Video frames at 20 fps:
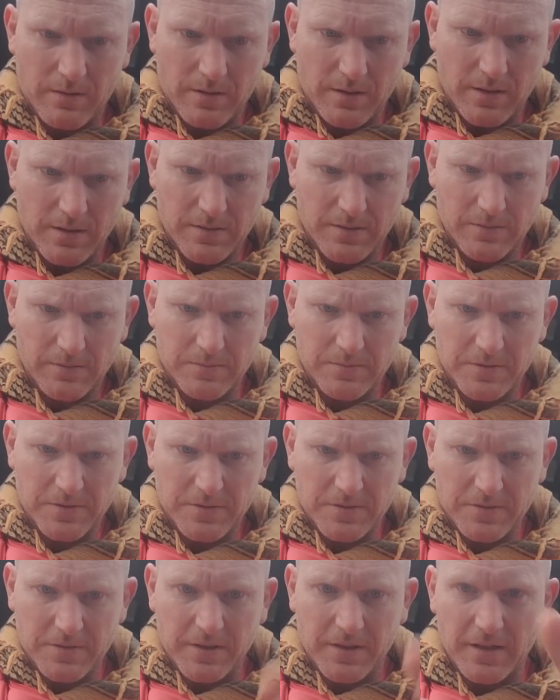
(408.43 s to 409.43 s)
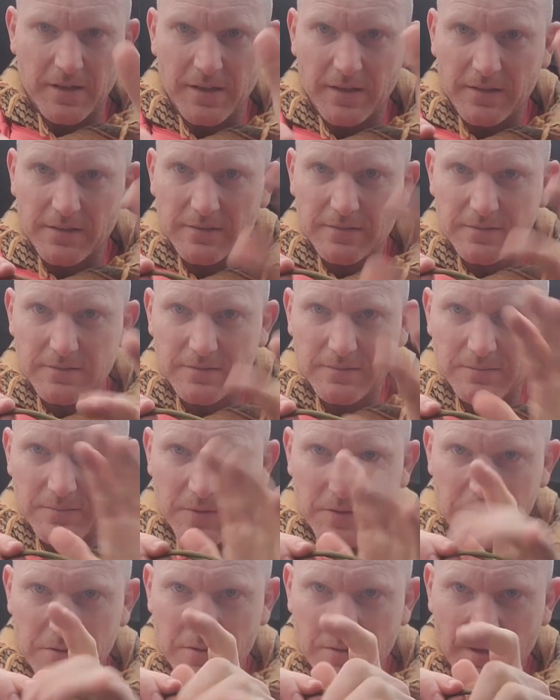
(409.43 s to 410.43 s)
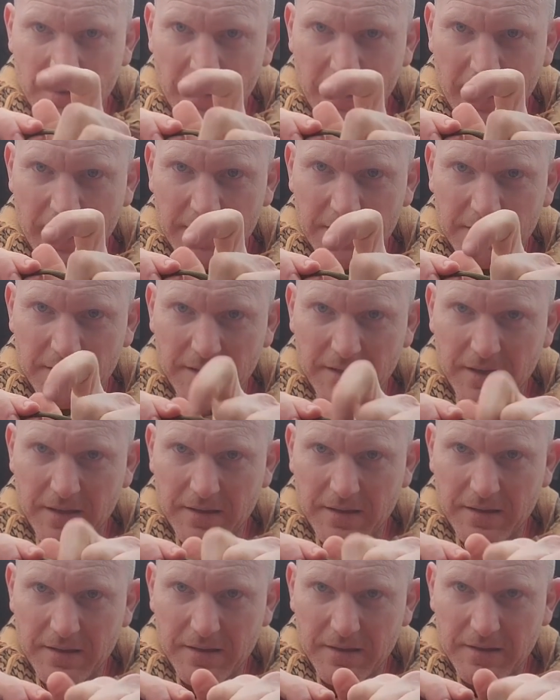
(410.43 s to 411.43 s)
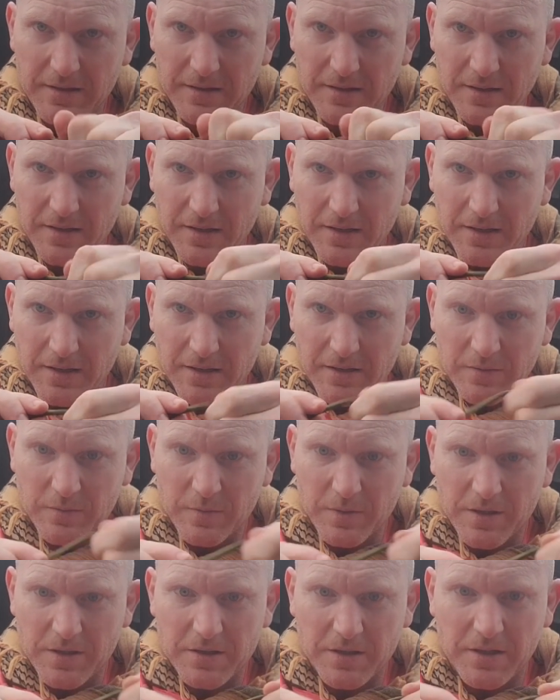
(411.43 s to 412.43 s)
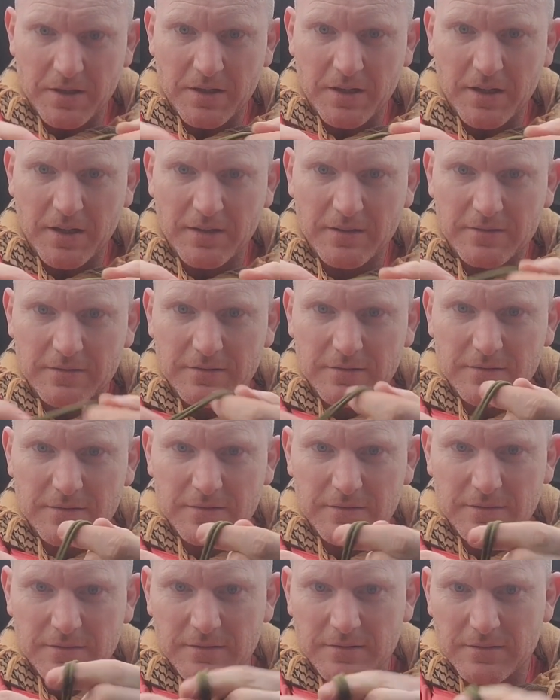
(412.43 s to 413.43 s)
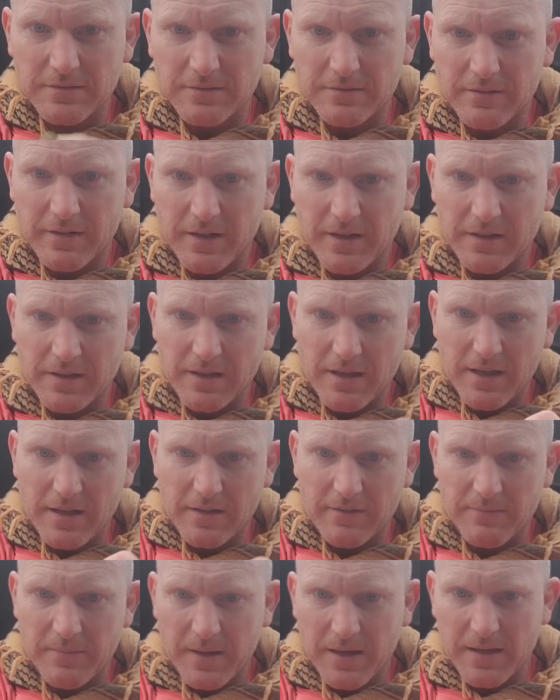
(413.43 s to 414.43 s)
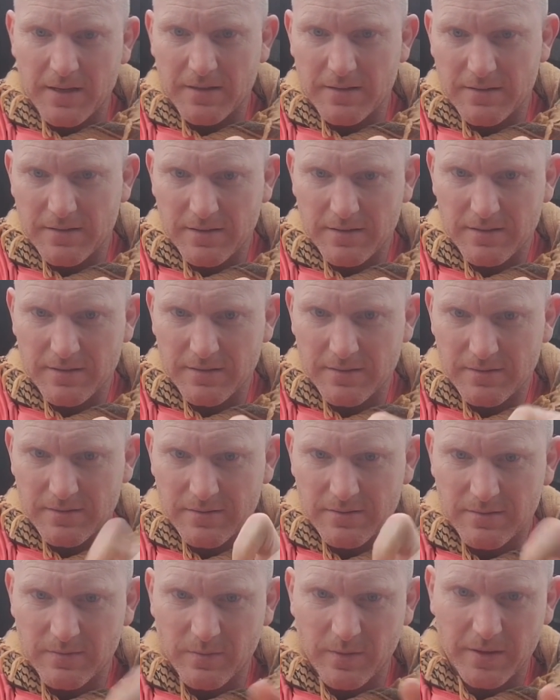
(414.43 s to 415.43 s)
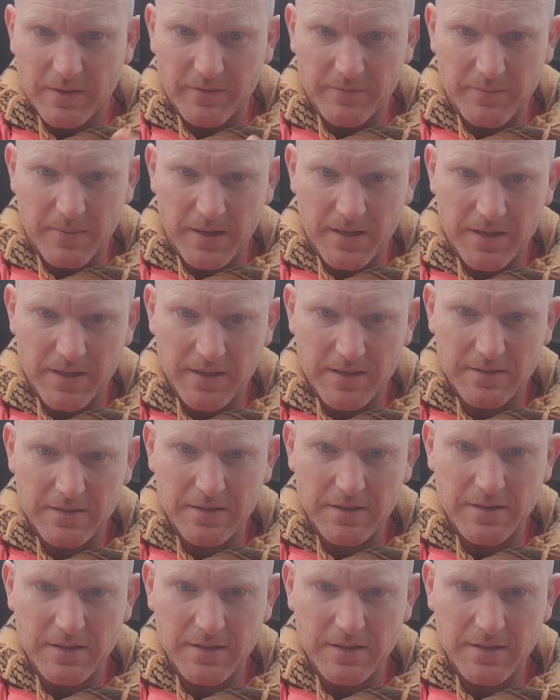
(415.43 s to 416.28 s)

So just kind of like using a hand length, working the knot right at the end of my width of my hand.